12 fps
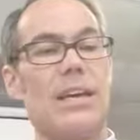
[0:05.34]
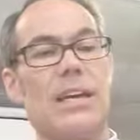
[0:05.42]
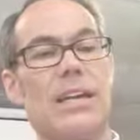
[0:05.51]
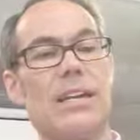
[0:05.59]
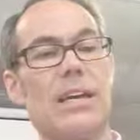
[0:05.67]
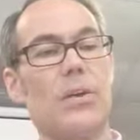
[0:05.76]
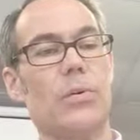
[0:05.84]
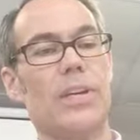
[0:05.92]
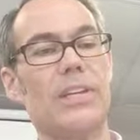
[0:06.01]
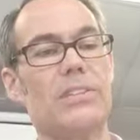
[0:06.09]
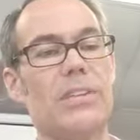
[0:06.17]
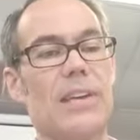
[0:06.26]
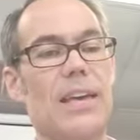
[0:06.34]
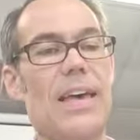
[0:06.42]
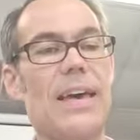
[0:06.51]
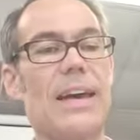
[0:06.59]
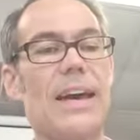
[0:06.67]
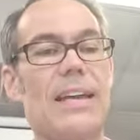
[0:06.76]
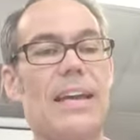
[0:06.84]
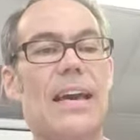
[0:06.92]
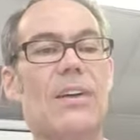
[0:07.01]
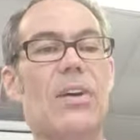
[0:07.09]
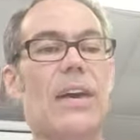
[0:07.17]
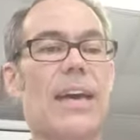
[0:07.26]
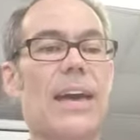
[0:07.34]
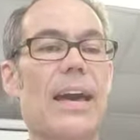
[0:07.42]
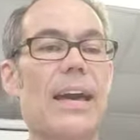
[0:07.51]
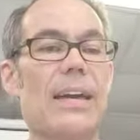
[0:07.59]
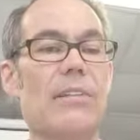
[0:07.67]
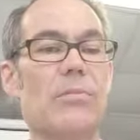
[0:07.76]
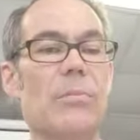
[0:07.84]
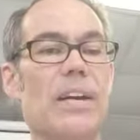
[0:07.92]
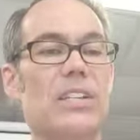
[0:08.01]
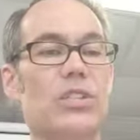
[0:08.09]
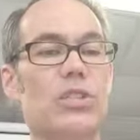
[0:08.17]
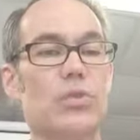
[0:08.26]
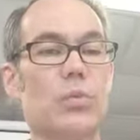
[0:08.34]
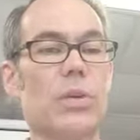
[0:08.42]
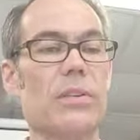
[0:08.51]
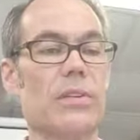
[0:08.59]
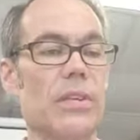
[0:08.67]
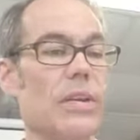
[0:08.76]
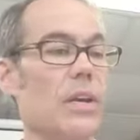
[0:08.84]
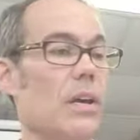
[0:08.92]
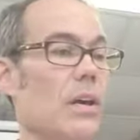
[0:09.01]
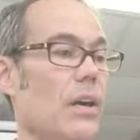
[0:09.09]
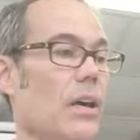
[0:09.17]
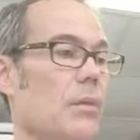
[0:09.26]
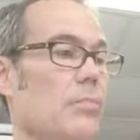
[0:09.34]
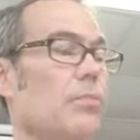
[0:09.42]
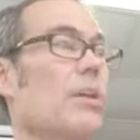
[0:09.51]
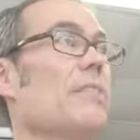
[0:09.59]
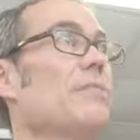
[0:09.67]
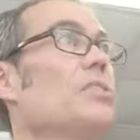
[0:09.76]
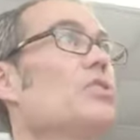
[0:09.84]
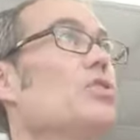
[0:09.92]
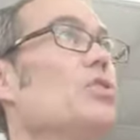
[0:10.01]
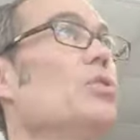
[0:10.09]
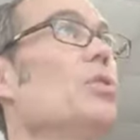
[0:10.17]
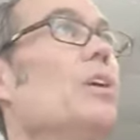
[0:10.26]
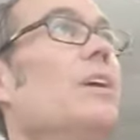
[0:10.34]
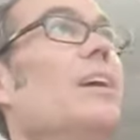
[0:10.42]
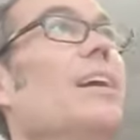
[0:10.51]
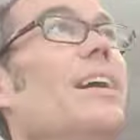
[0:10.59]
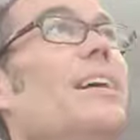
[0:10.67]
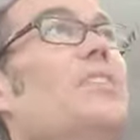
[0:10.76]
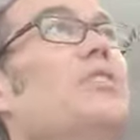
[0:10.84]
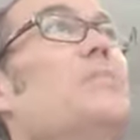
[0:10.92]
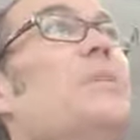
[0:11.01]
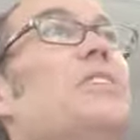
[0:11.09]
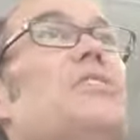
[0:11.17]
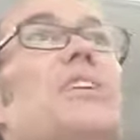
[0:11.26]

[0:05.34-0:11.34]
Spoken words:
And we get to Haggai now. Haggai, I remind you, is one of the prophets who speaks